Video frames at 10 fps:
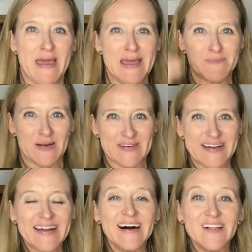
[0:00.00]

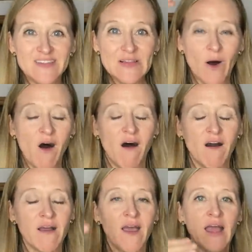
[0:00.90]
paper
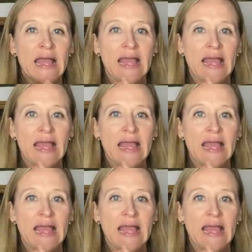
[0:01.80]
long